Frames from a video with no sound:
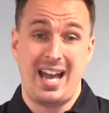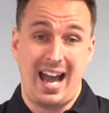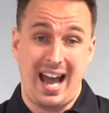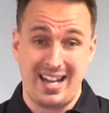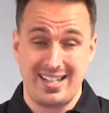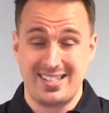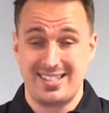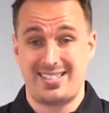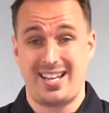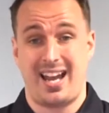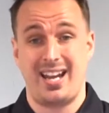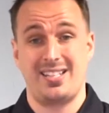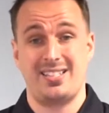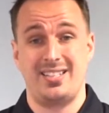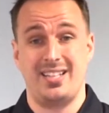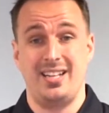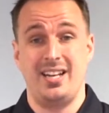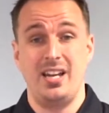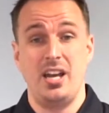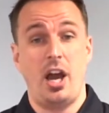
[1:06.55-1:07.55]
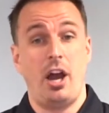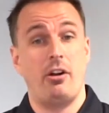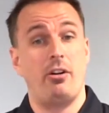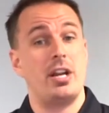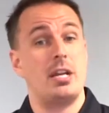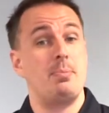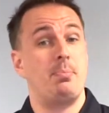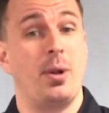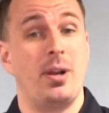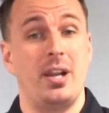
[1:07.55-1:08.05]
and sector are
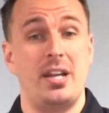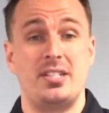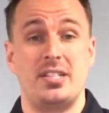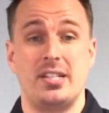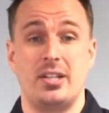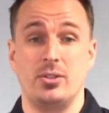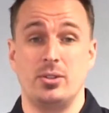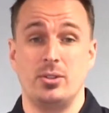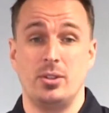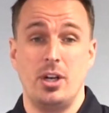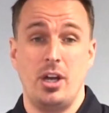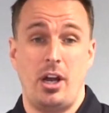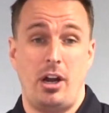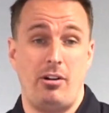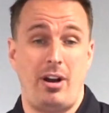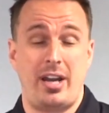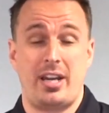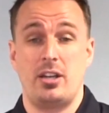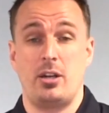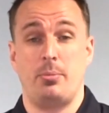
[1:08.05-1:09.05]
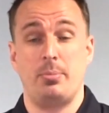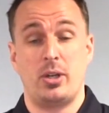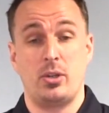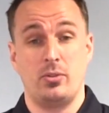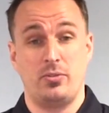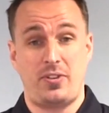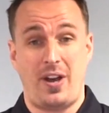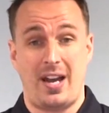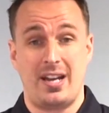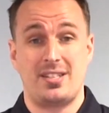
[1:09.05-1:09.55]
any political or economical
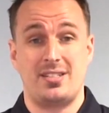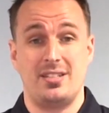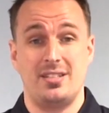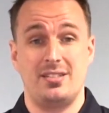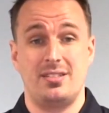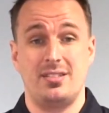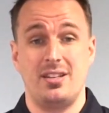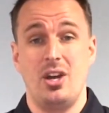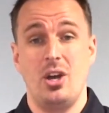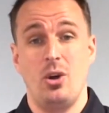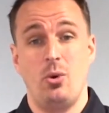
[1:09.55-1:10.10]
factors